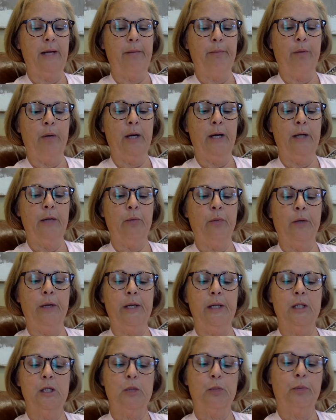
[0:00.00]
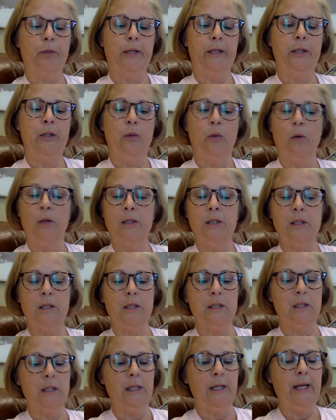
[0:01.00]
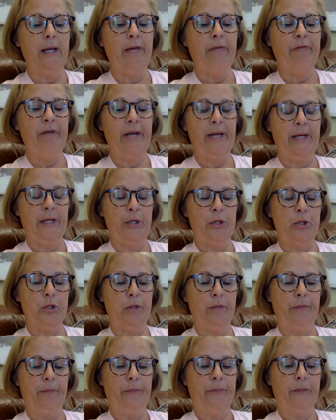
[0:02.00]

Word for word: and bright rings spread noiselessly and vanished.